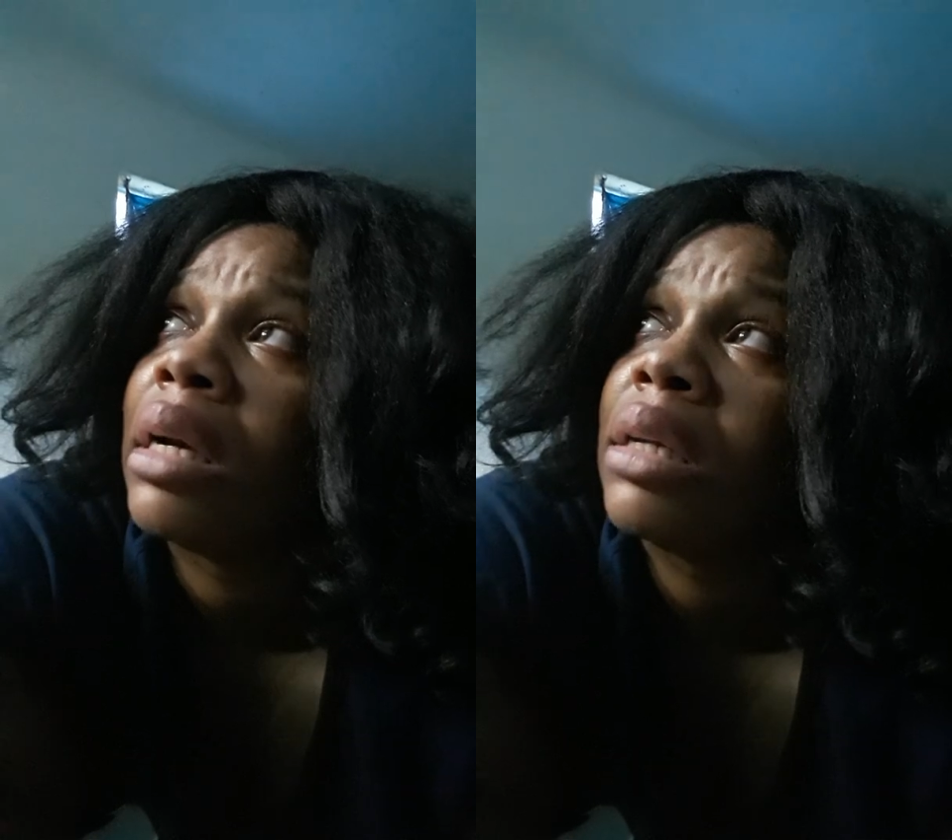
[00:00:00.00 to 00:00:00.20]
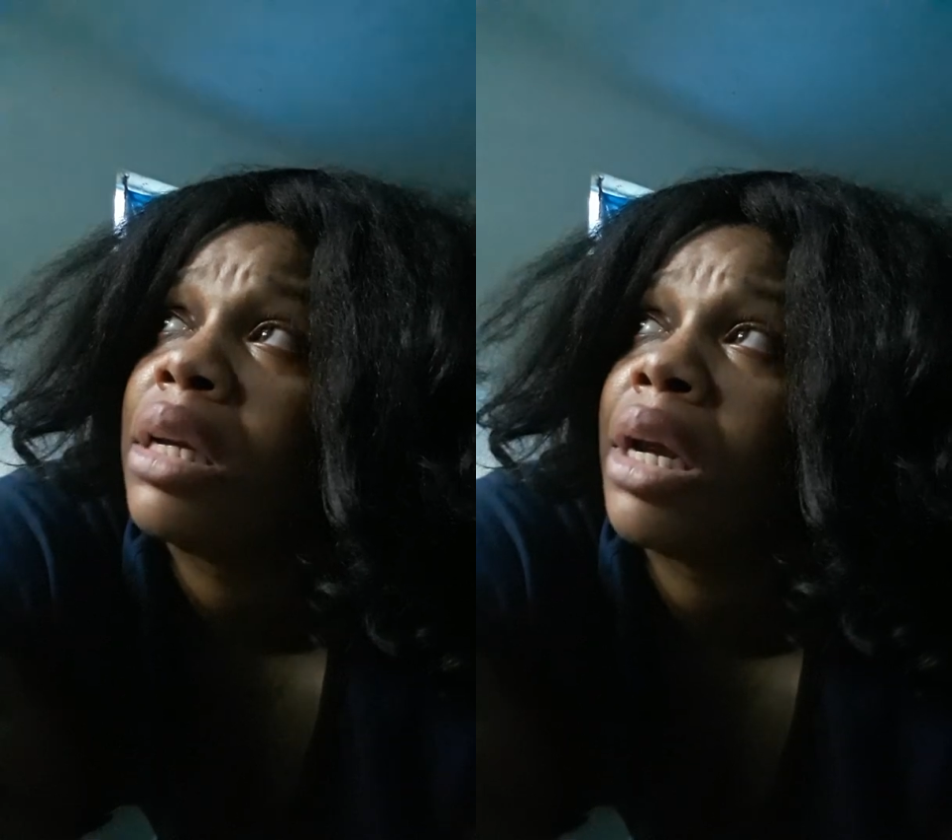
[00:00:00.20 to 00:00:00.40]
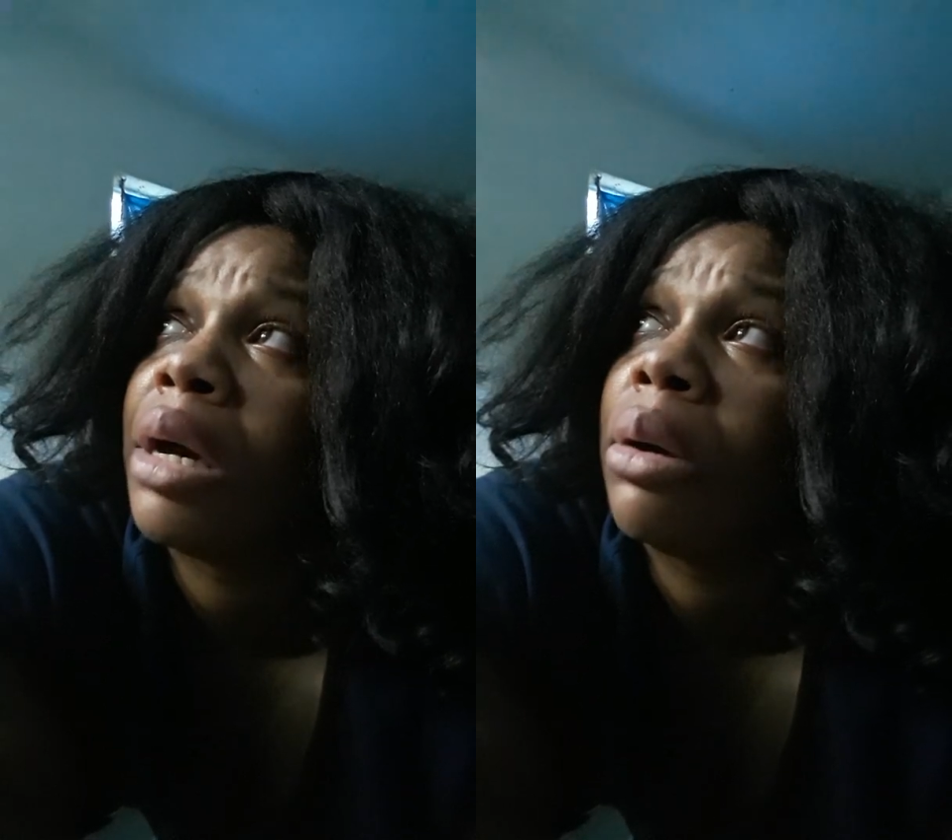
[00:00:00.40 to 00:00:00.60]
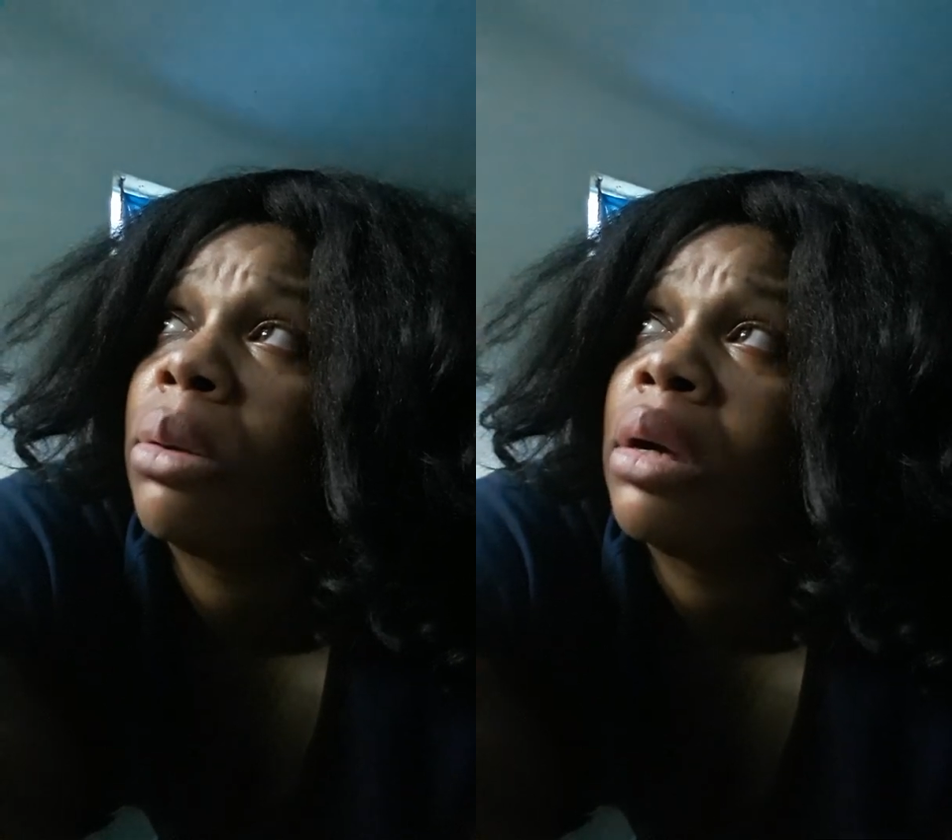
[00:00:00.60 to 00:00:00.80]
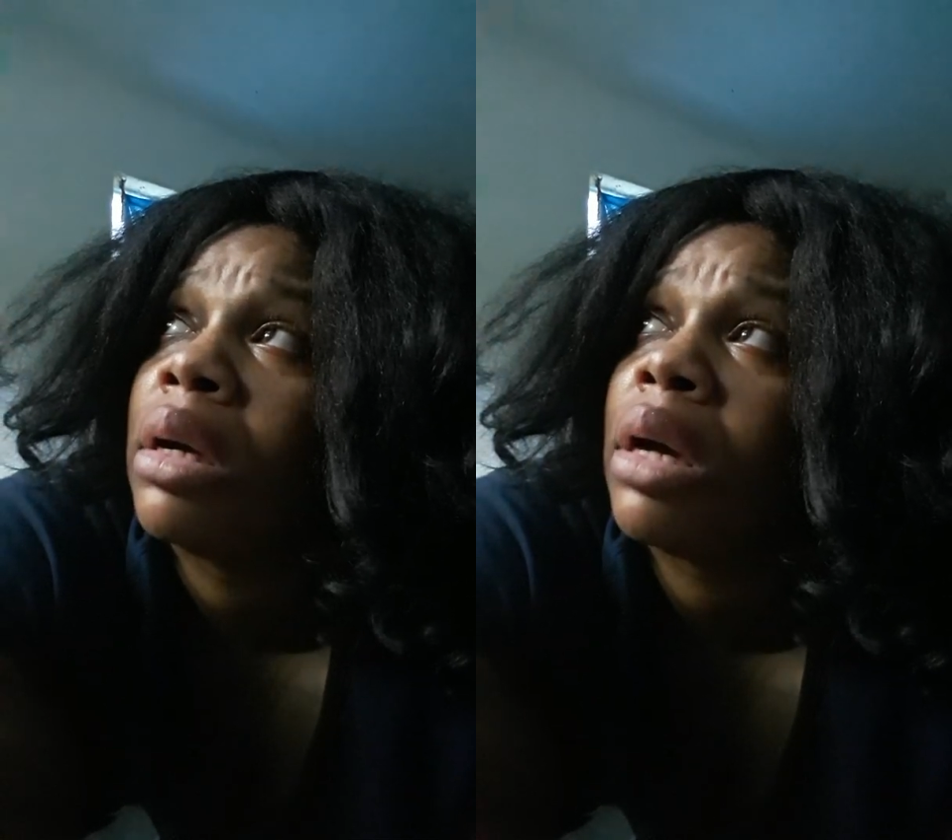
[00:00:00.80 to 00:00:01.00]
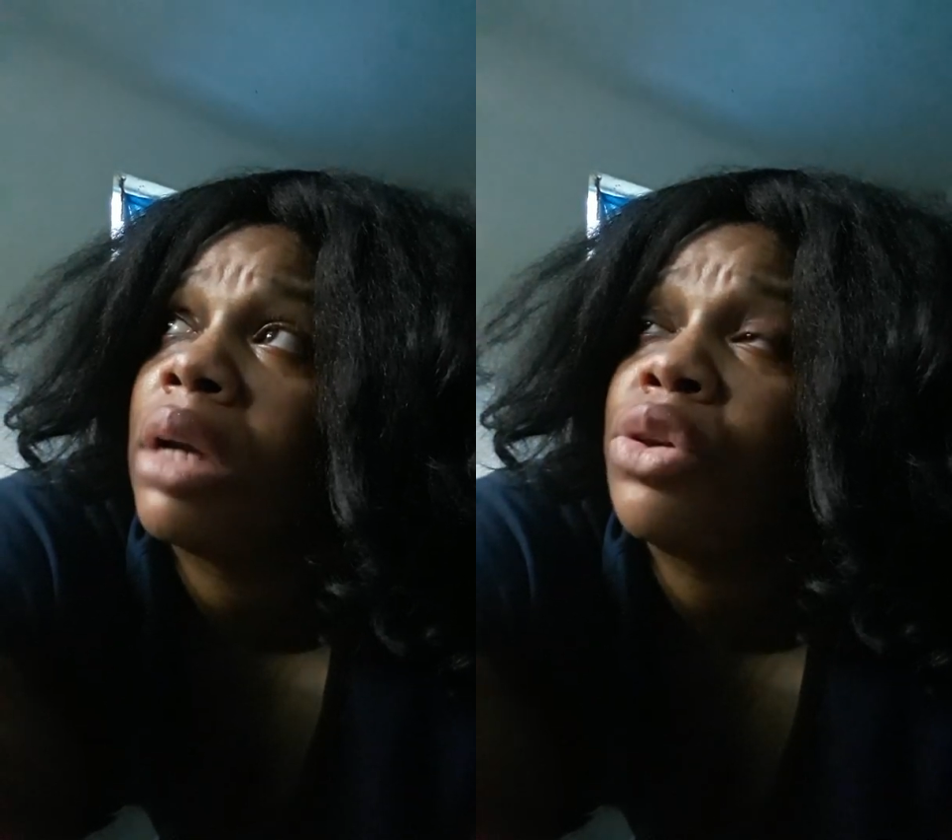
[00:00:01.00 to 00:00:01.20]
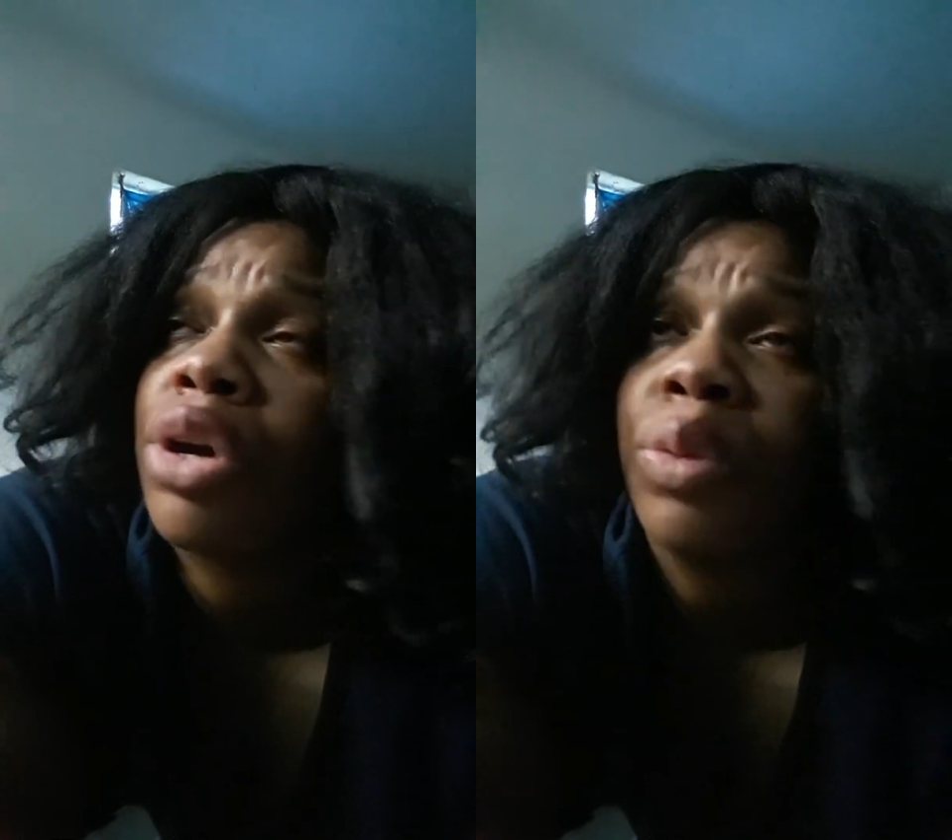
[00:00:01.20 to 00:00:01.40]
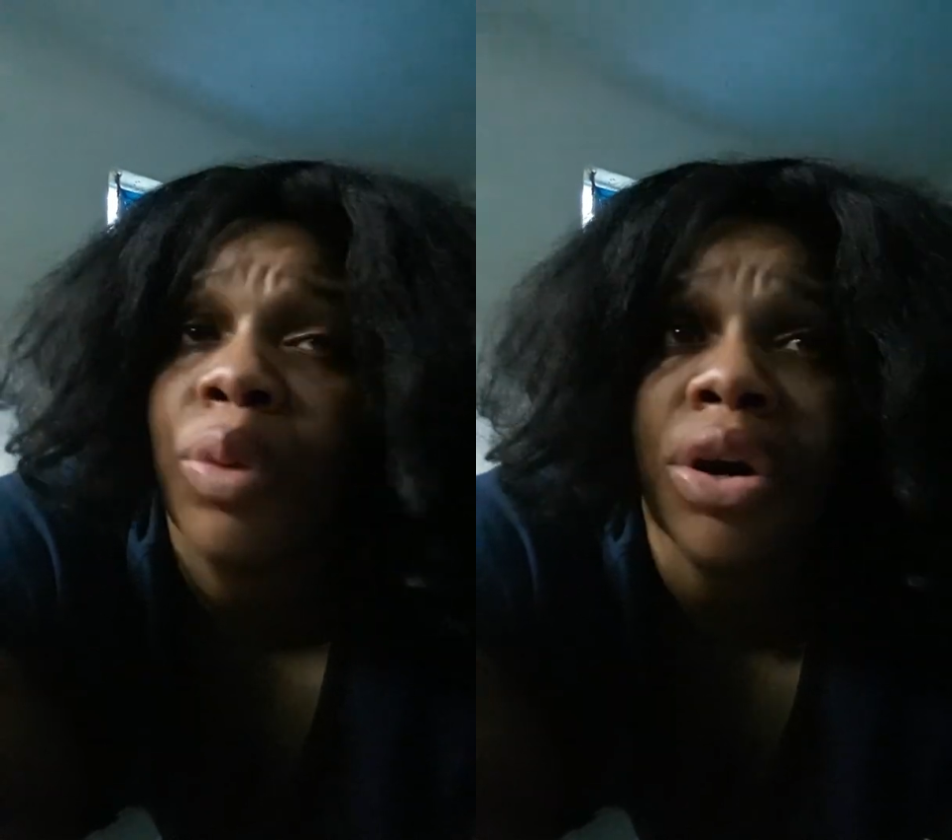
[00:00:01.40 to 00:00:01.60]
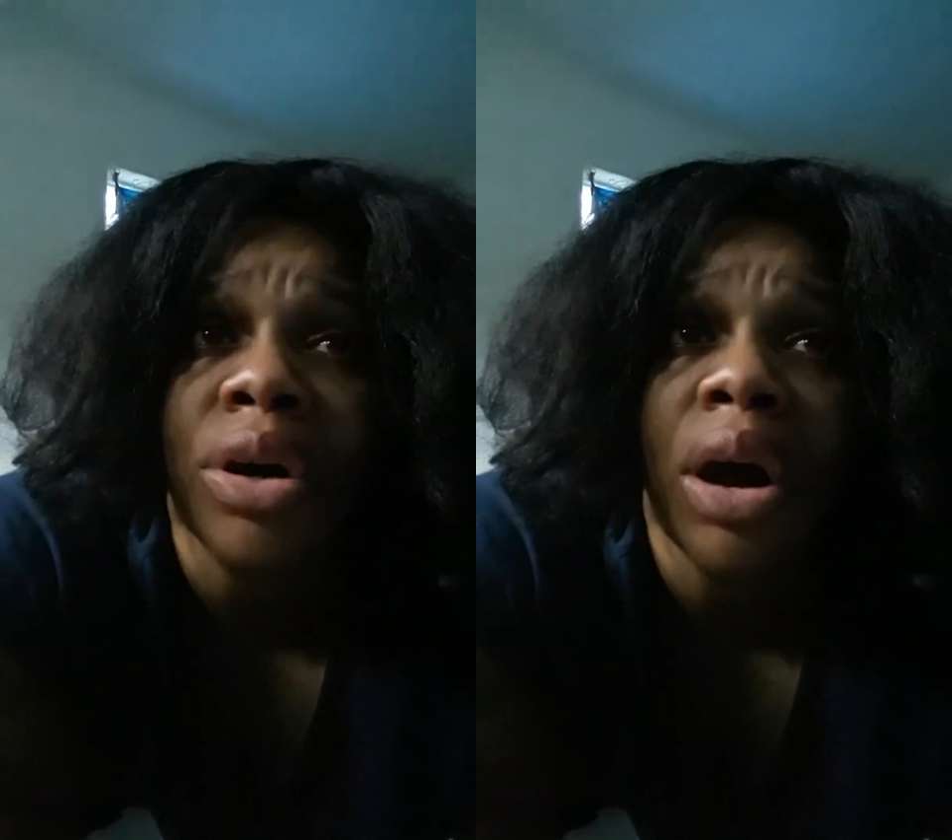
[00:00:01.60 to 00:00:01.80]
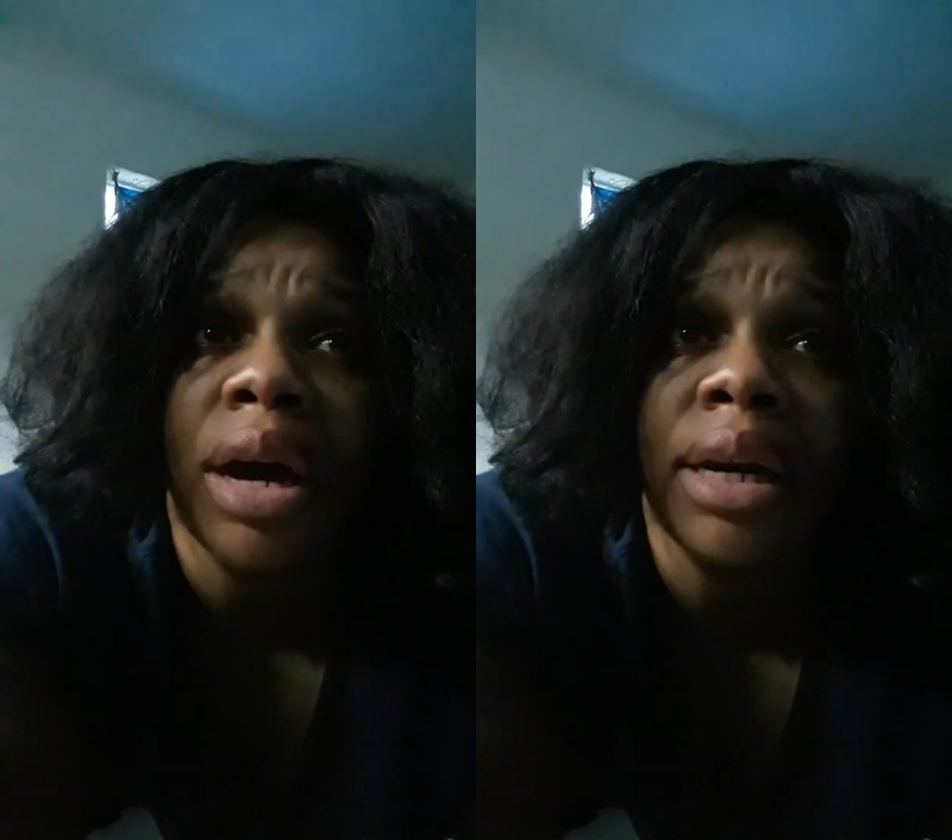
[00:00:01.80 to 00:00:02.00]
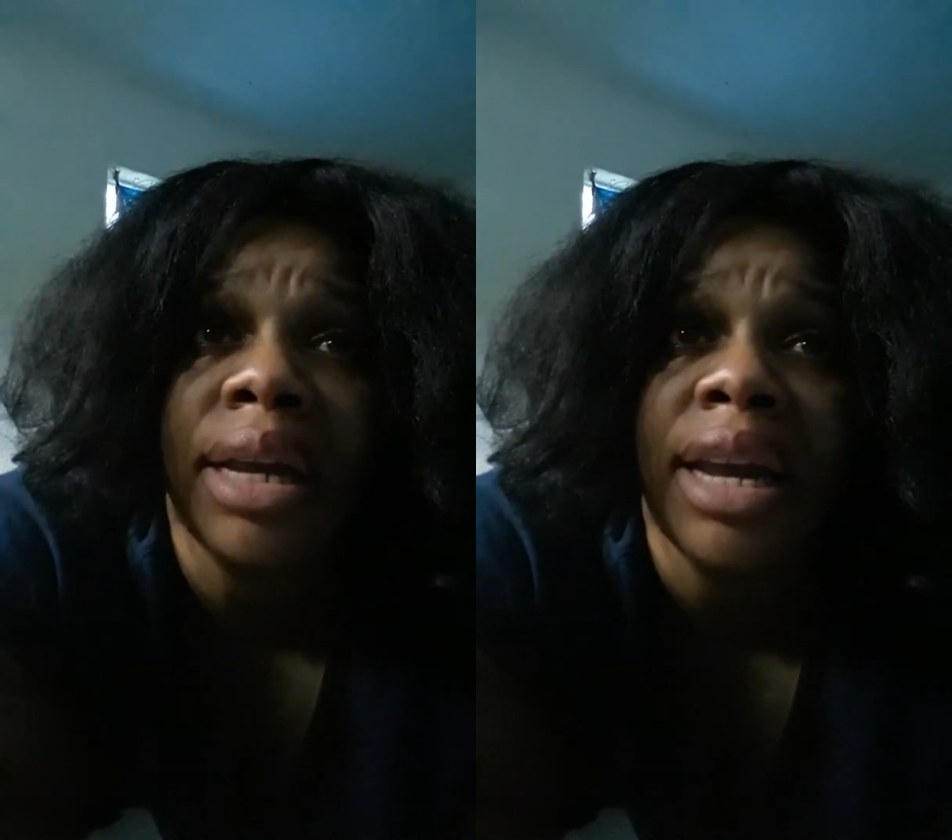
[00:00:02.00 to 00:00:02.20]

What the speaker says: You can work on